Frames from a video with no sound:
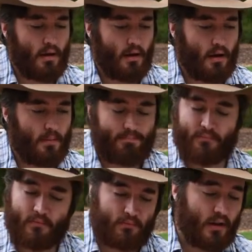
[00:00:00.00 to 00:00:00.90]

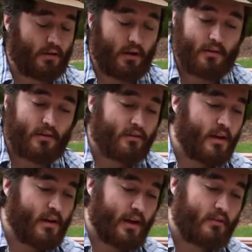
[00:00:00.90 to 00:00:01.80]
Nothing to
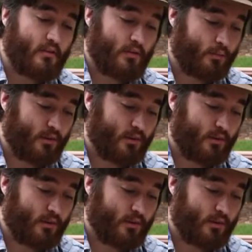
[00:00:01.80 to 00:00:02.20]
say against this